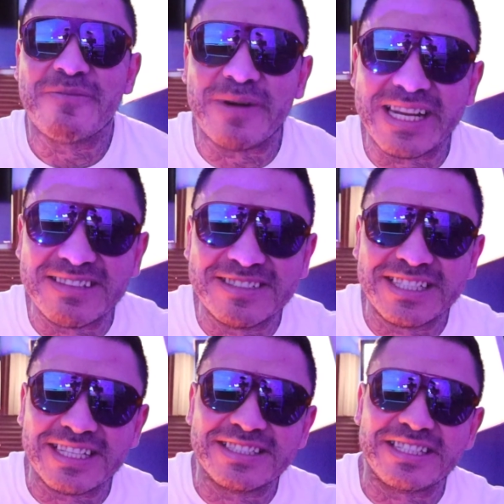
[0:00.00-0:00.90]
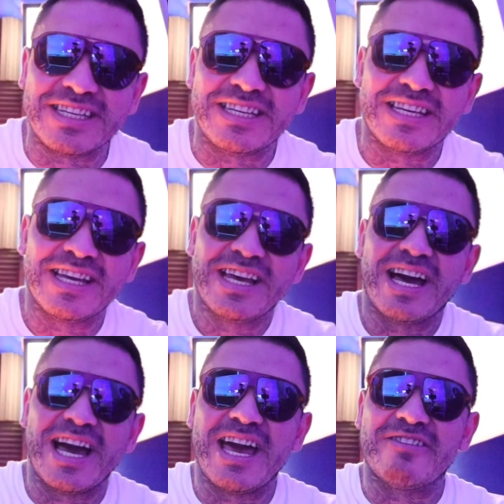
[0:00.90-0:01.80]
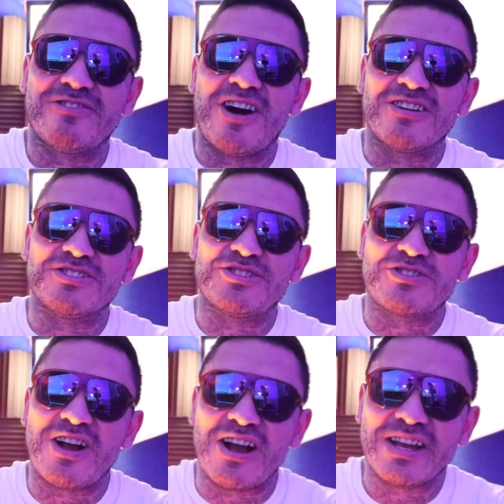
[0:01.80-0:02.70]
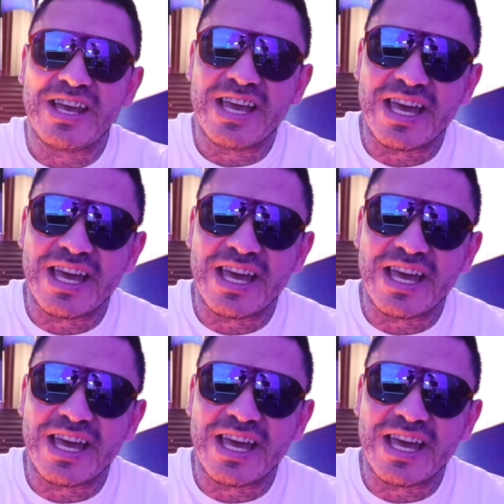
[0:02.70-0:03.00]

My name's JC. I am Wrong Strong.